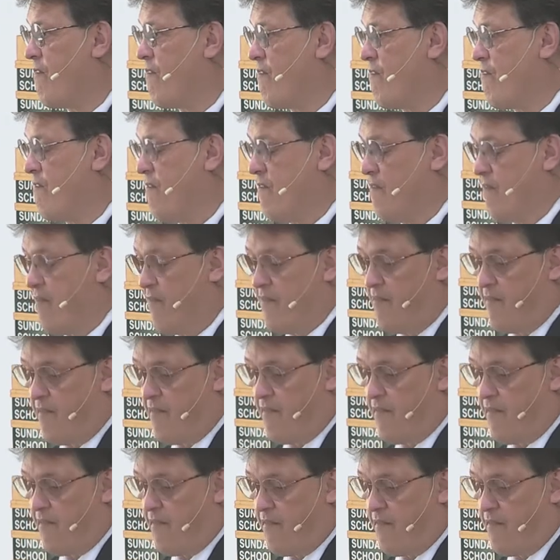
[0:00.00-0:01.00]

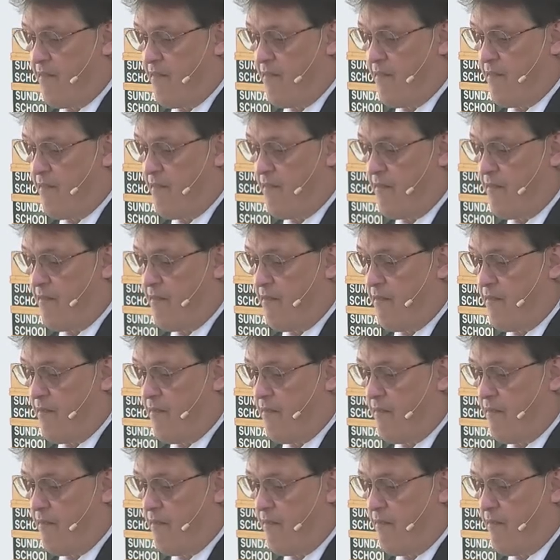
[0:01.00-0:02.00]

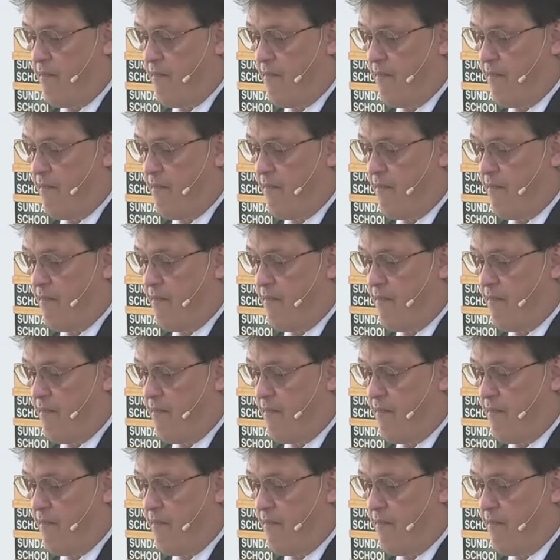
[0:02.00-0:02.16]
Nothing is said.